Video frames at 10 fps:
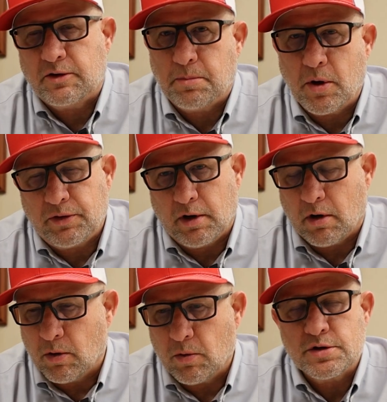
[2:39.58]
that's both in
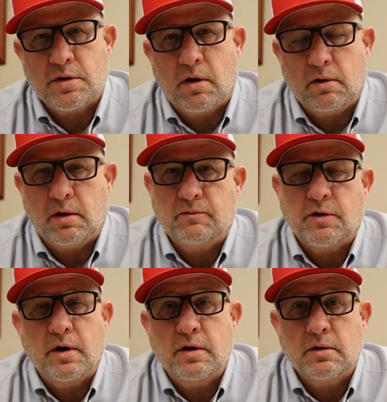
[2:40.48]
our horizontal and
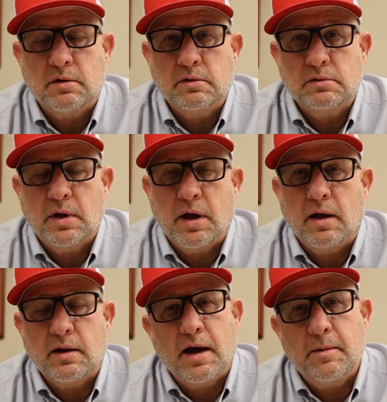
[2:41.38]
vertical
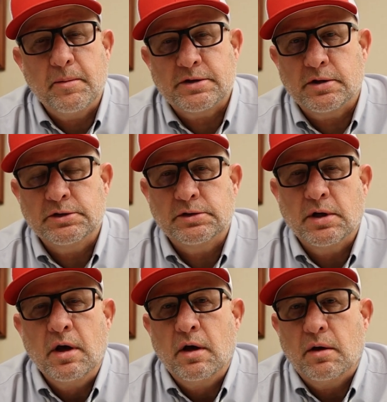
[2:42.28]
line of mixers.
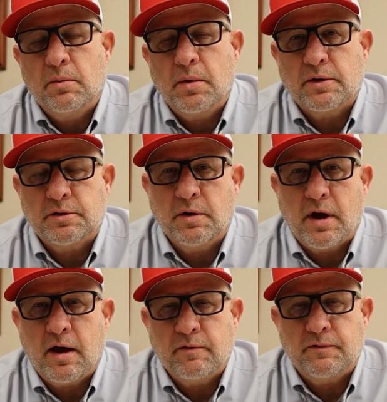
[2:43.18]
We also
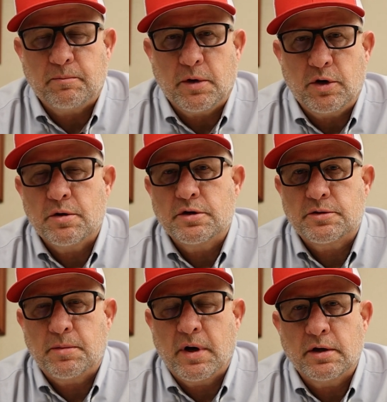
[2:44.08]
have manure
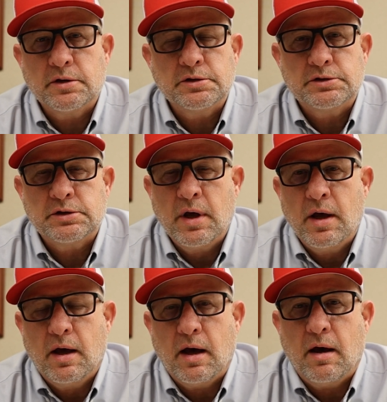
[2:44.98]
spreaders,
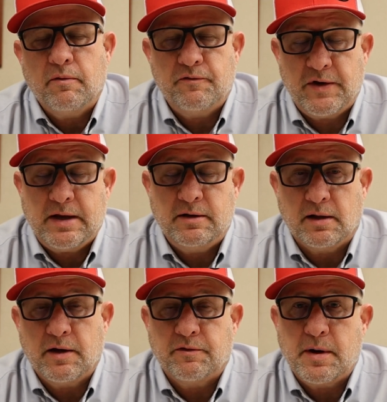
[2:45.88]
feed
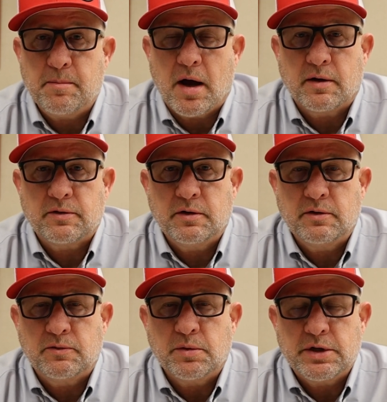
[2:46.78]
delivery
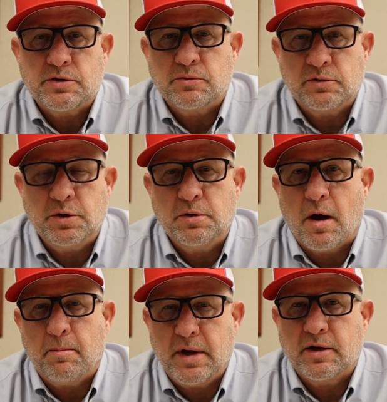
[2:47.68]
boxes, which do
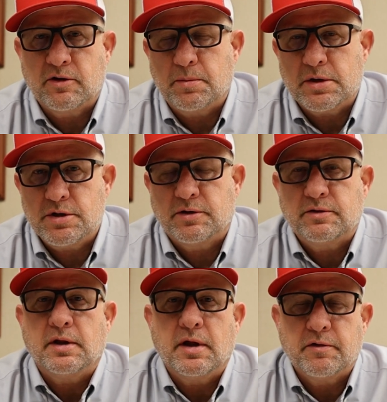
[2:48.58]
not mix but
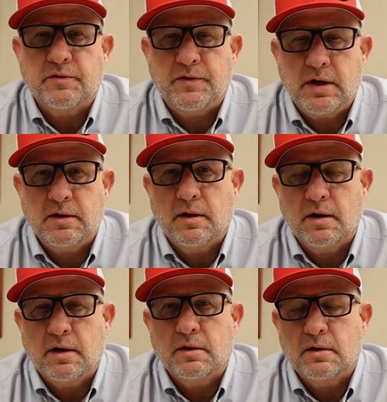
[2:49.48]
just deliver feed to
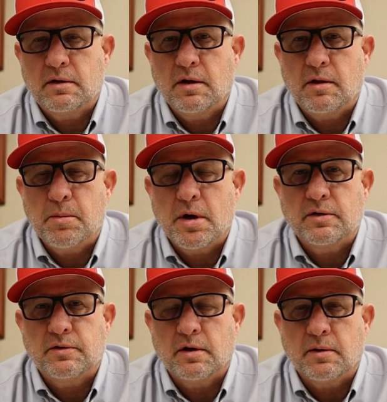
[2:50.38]
the
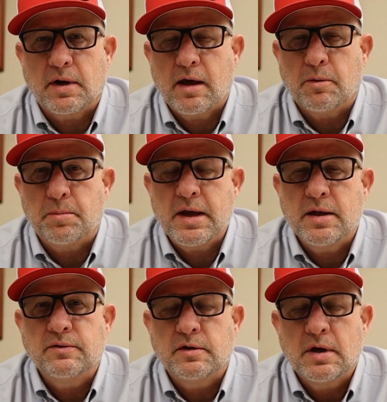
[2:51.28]
bunks and the cattle
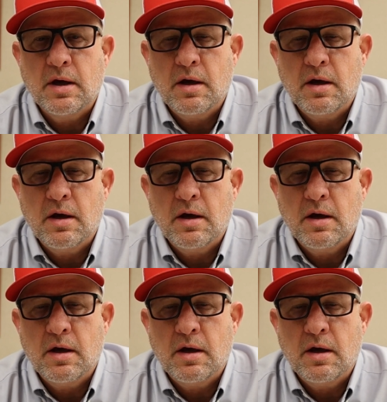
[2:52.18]
pens.